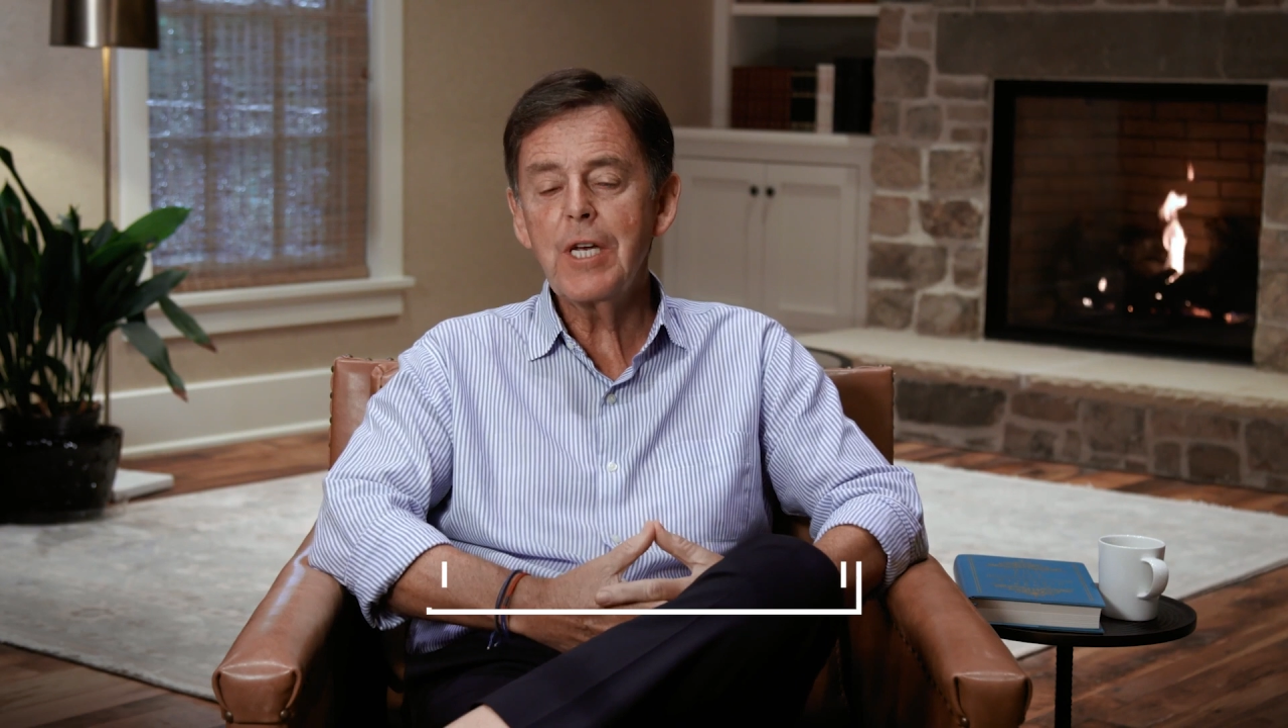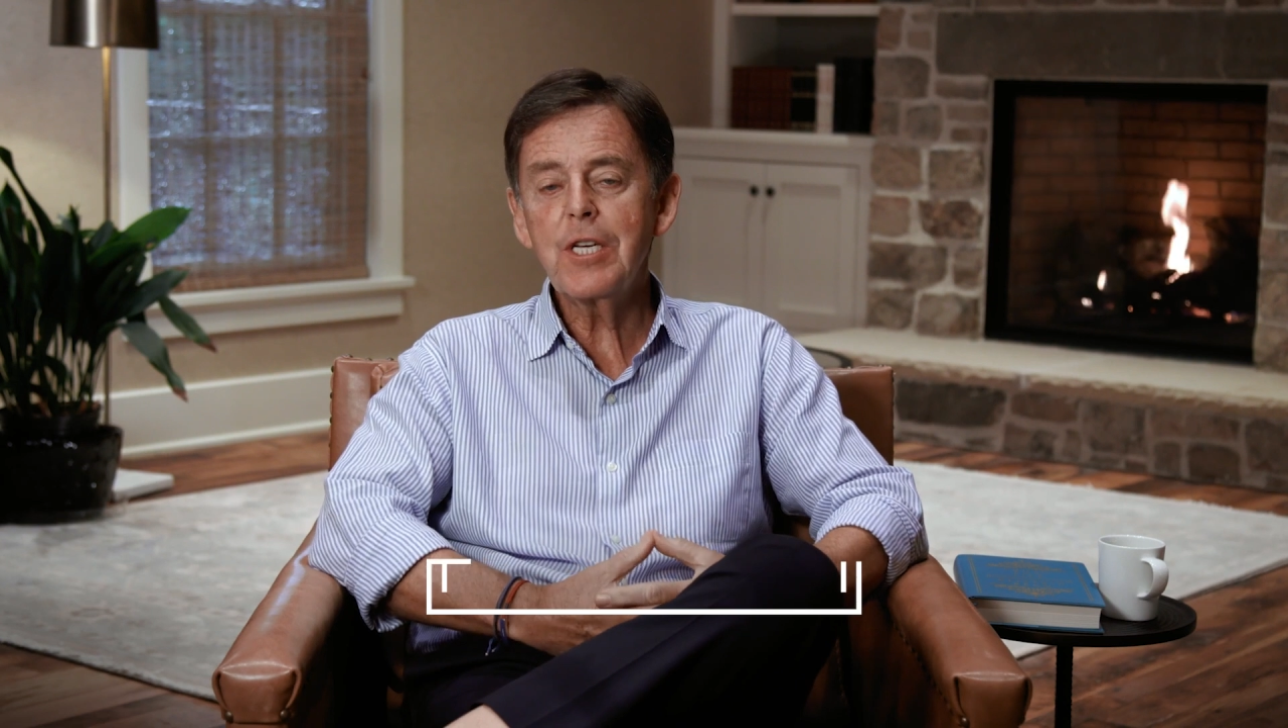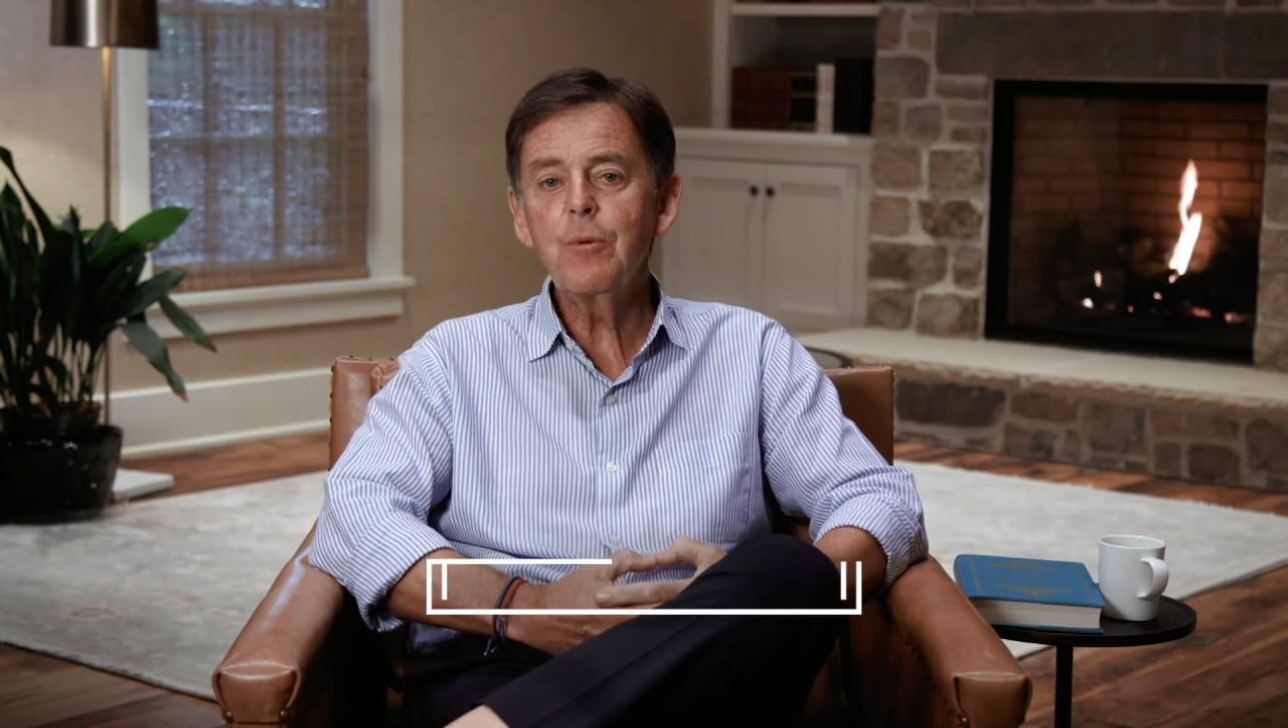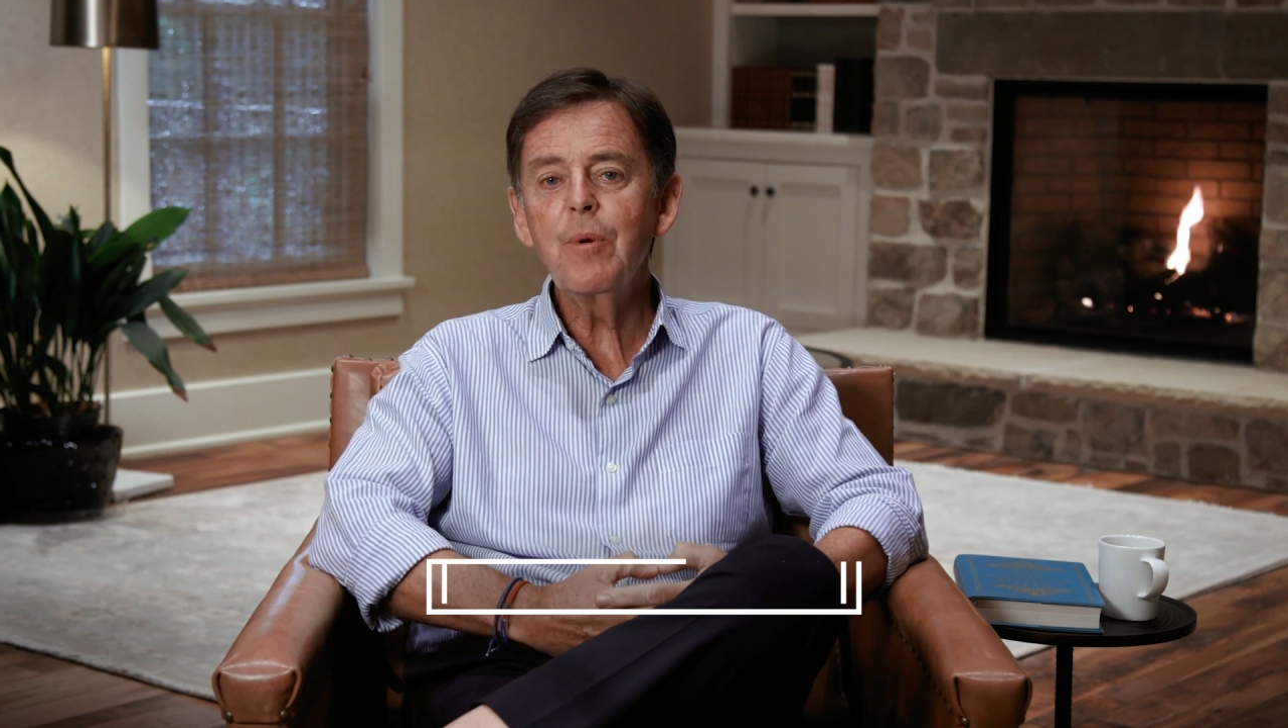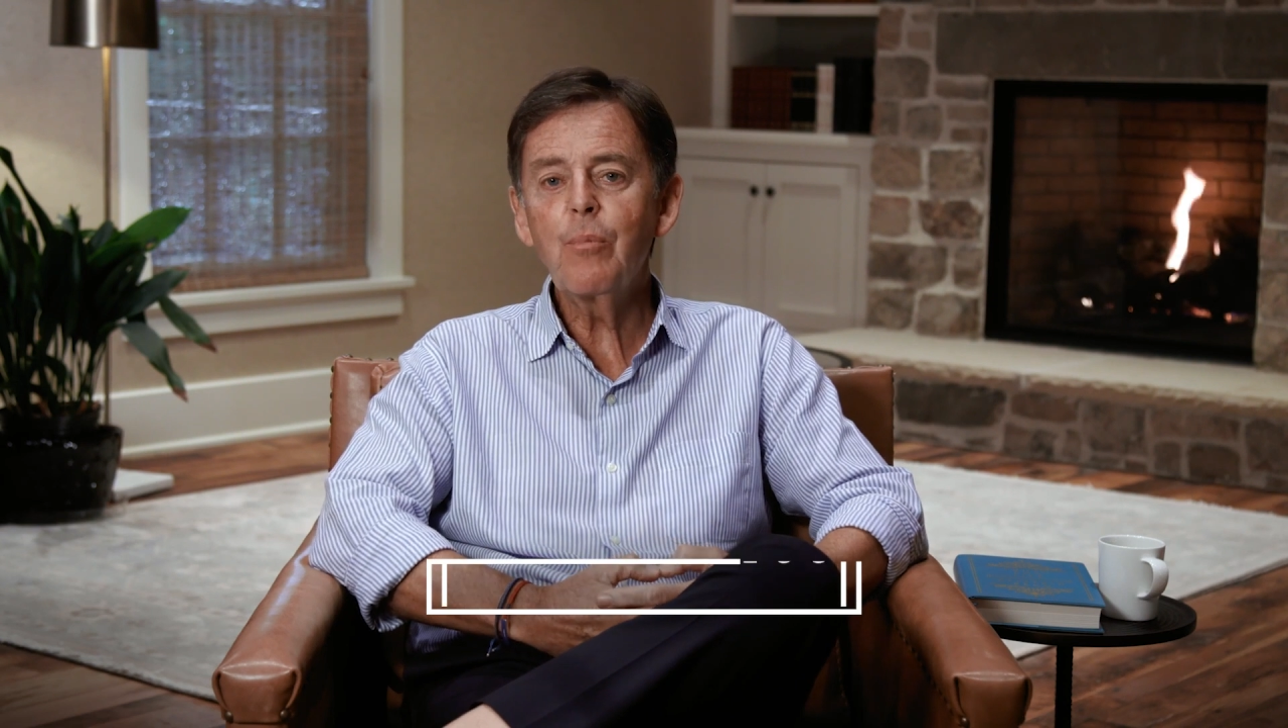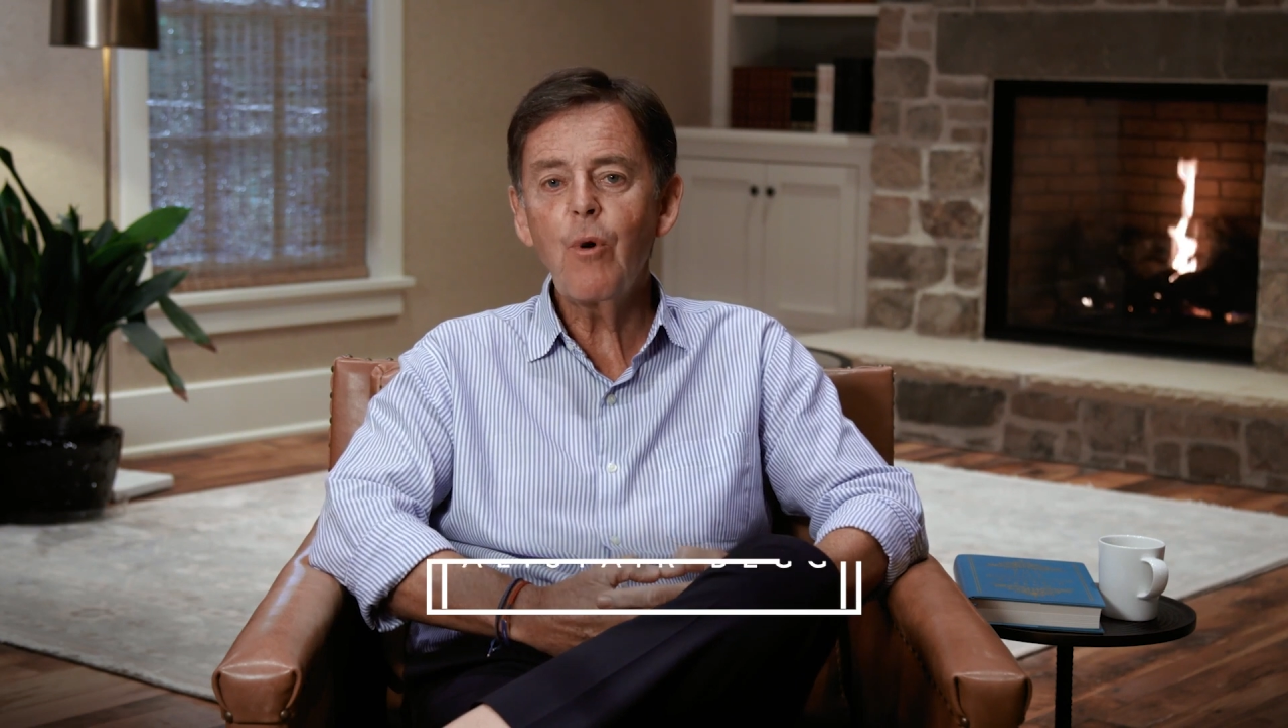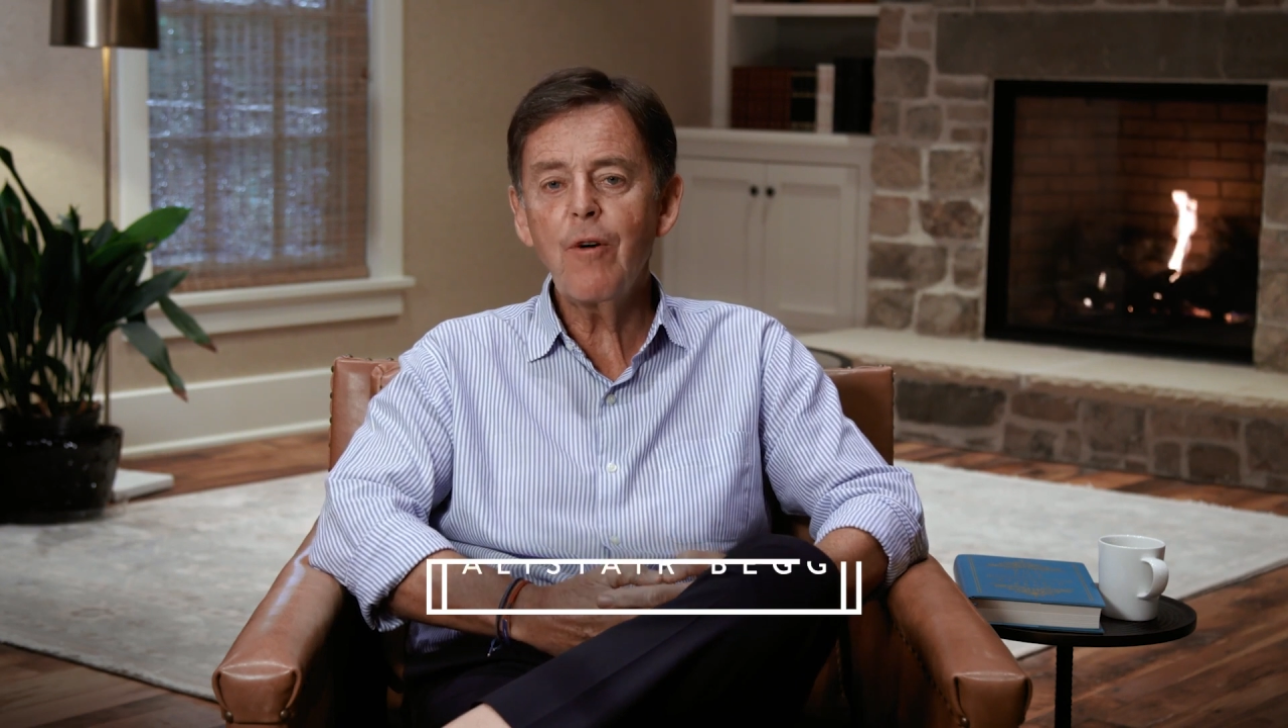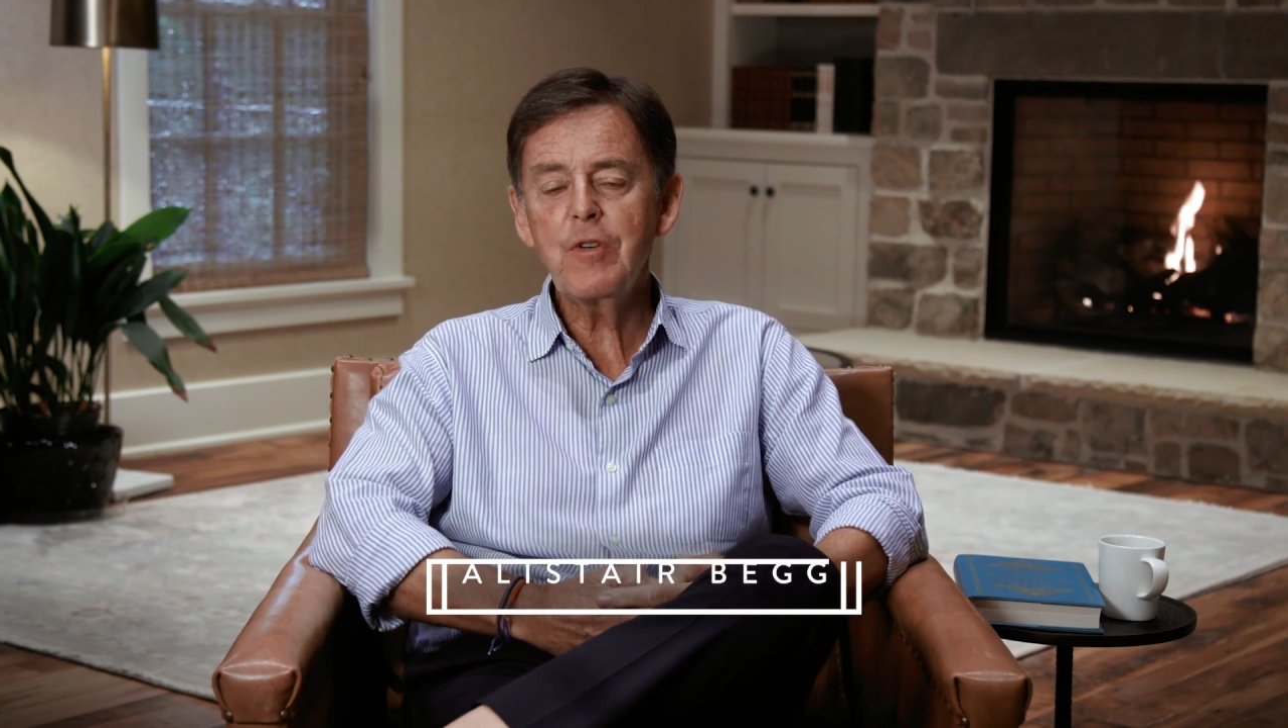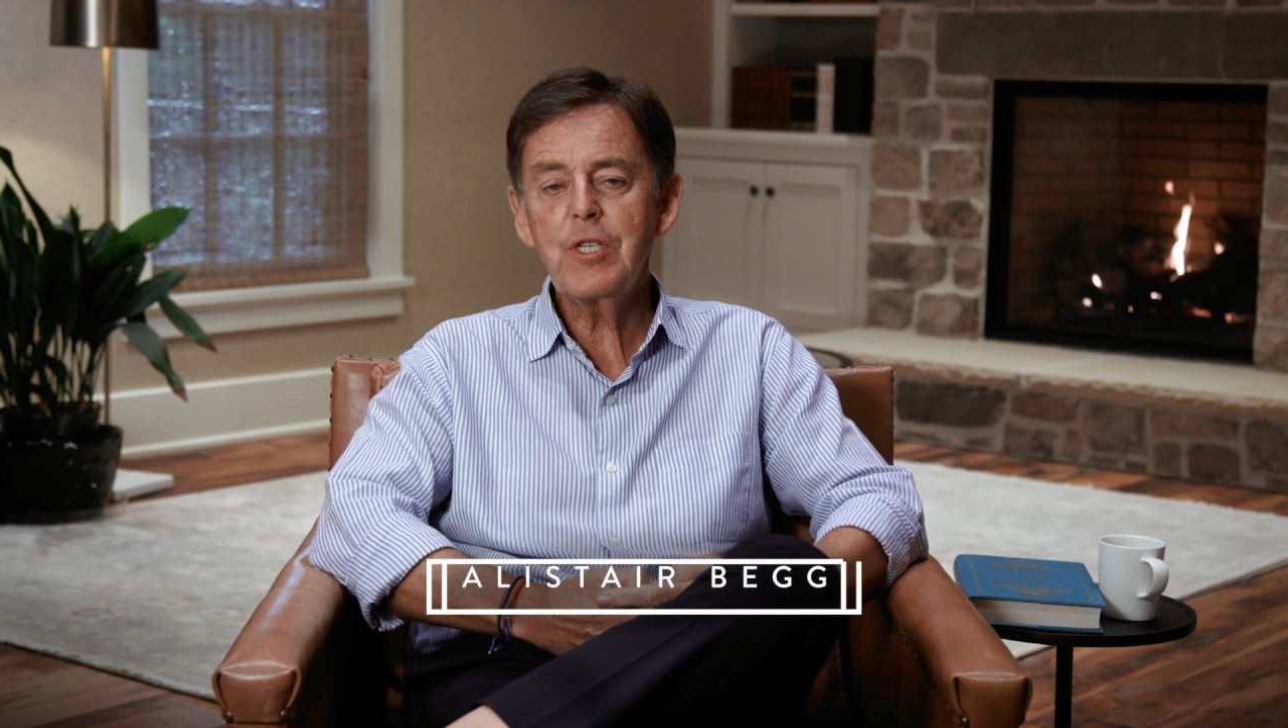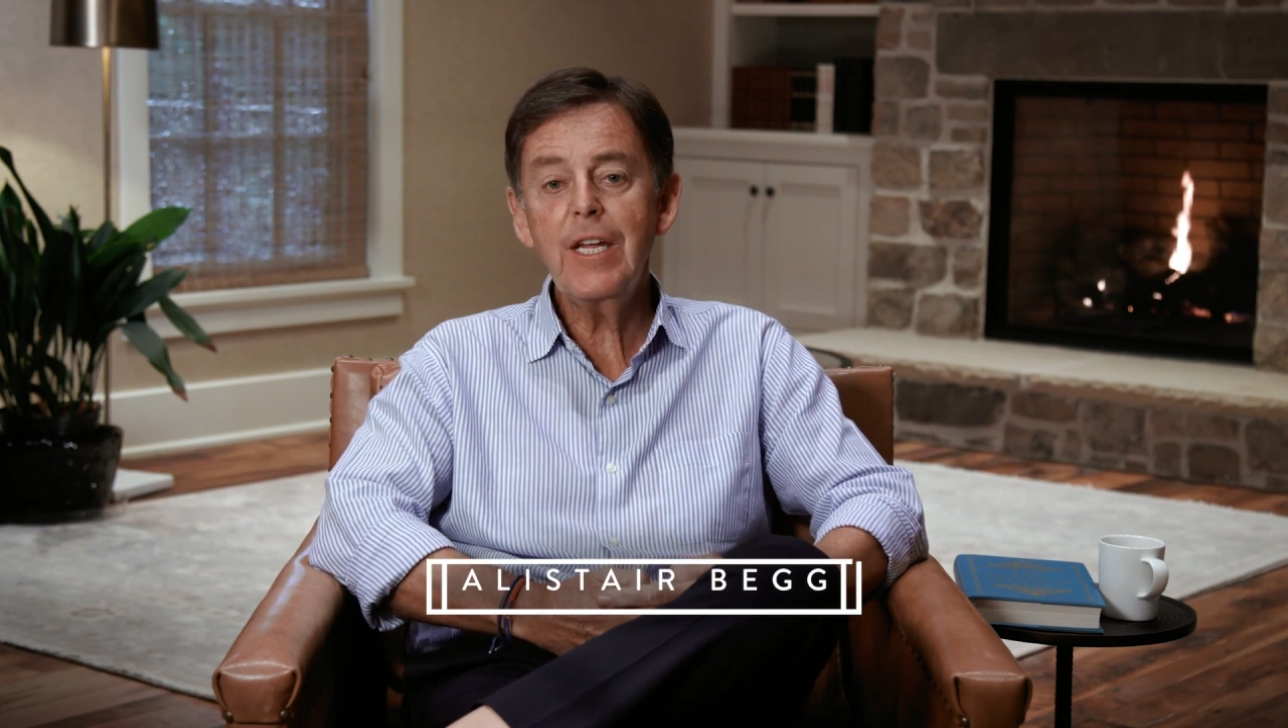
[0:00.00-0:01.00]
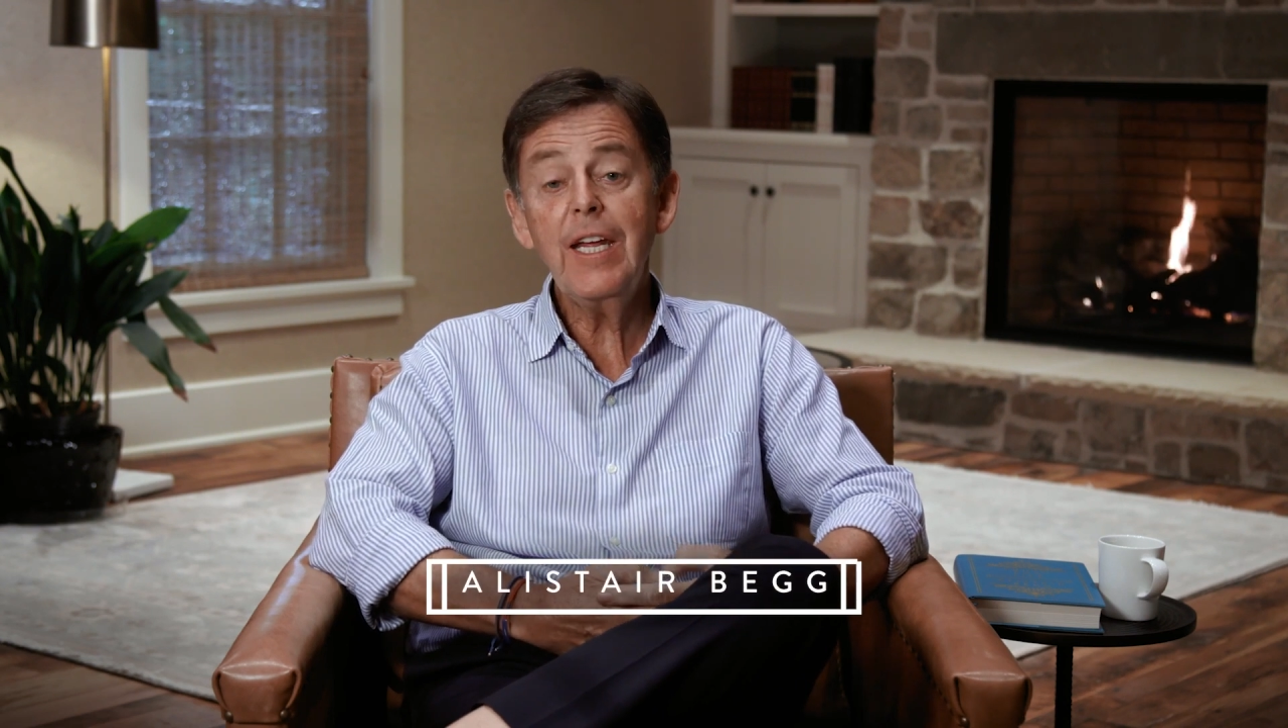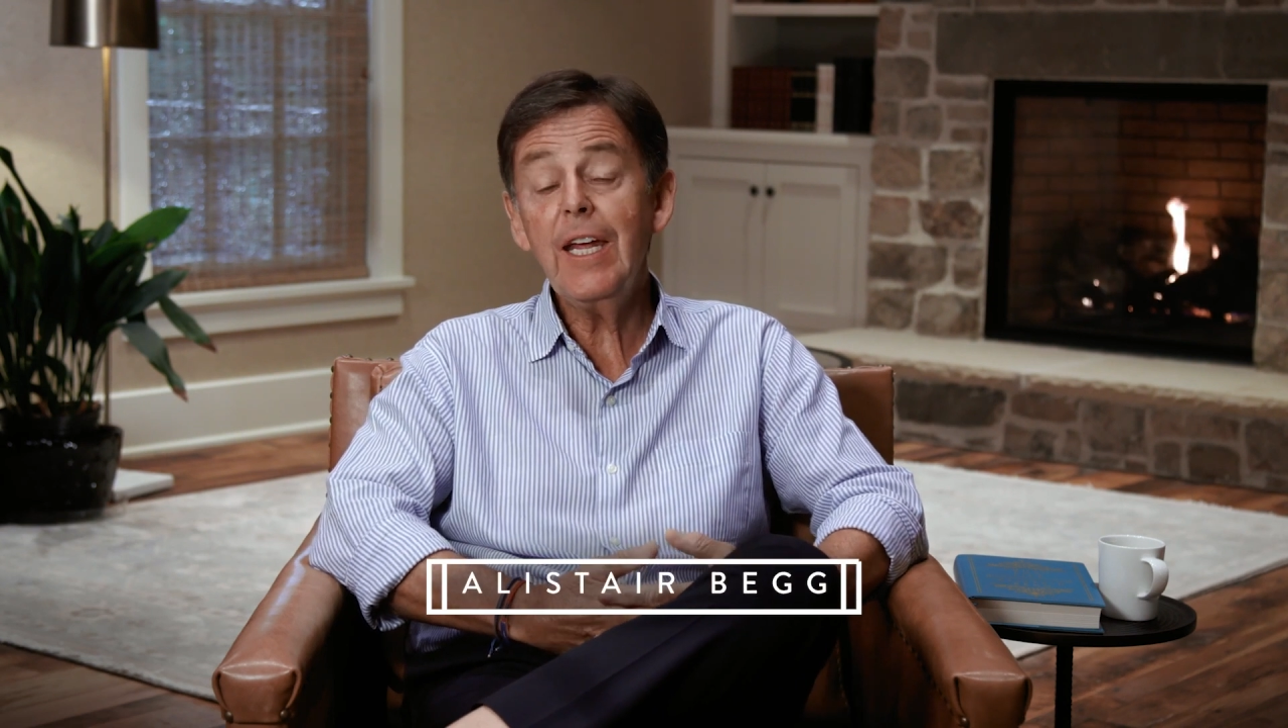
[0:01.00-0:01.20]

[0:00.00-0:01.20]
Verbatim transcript: Testament prophecy,